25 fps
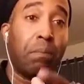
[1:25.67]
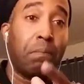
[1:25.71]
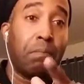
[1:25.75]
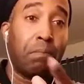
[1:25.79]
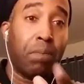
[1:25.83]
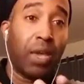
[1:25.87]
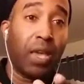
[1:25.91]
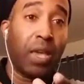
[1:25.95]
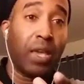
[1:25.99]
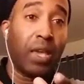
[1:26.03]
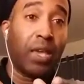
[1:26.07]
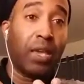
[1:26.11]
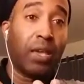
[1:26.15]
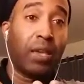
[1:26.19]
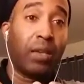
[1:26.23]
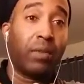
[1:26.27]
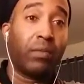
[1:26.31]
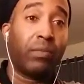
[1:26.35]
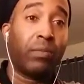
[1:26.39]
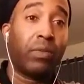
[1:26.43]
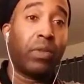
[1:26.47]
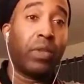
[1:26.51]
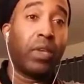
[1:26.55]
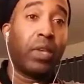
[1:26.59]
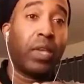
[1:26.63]
B,
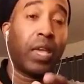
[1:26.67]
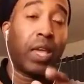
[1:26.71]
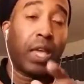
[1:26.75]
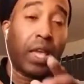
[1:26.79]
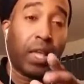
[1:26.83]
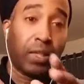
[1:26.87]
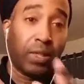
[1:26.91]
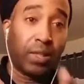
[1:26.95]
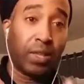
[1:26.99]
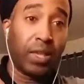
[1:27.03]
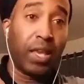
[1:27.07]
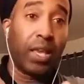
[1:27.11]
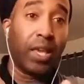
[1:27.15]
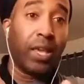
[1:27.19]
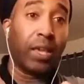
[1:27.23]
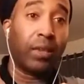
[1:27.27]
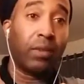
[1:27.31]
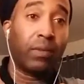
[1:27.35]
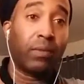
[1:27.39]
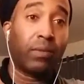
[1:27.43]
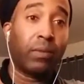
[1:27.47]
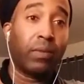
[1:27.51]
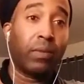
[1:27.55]
and D.